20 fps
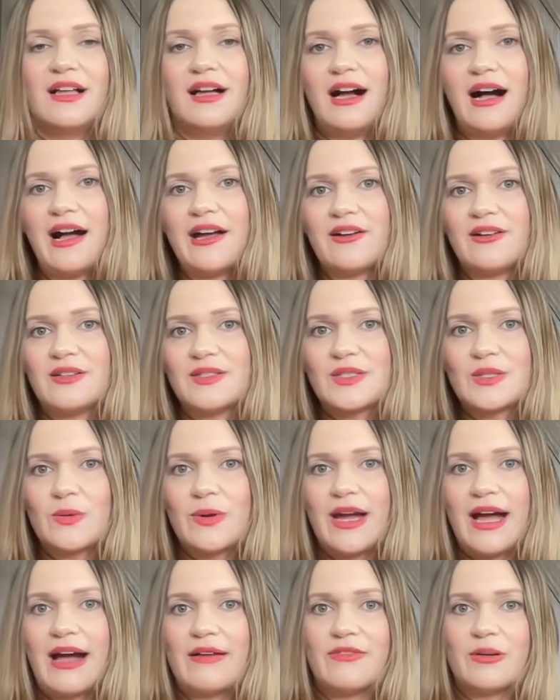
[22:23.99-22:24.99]
I also
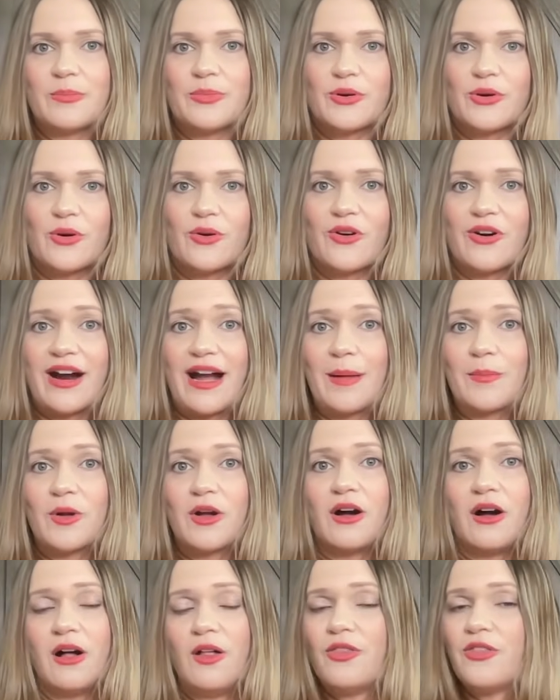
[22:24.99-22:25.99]
have a program
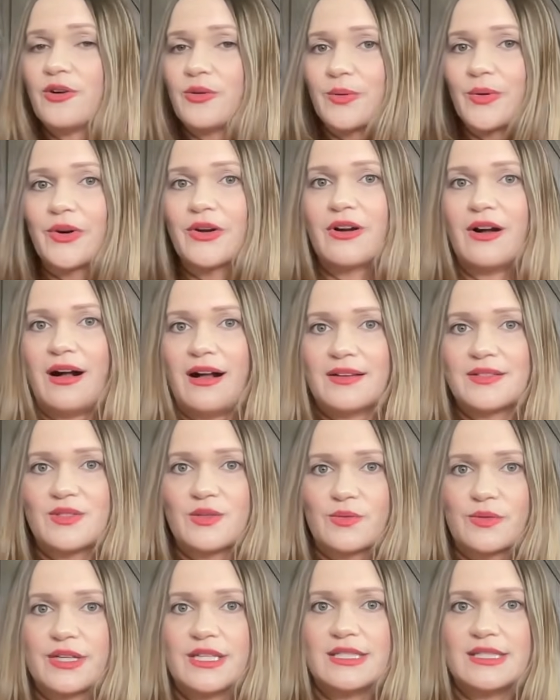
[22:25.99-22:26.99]
called the Root Cause
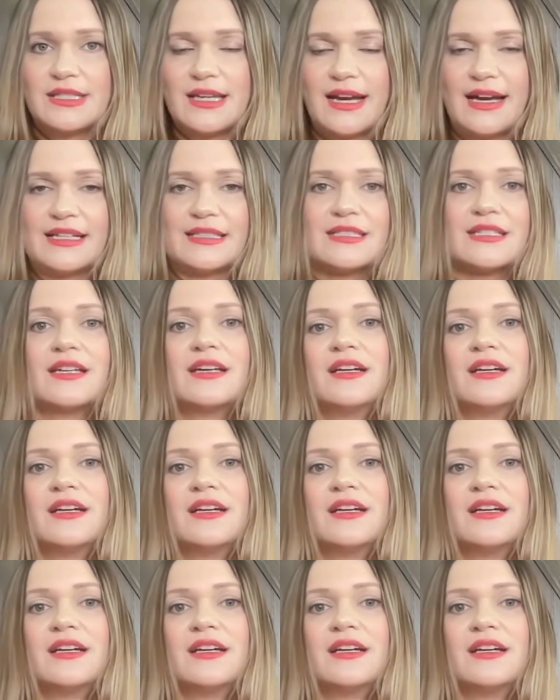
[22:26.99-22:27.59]
Reset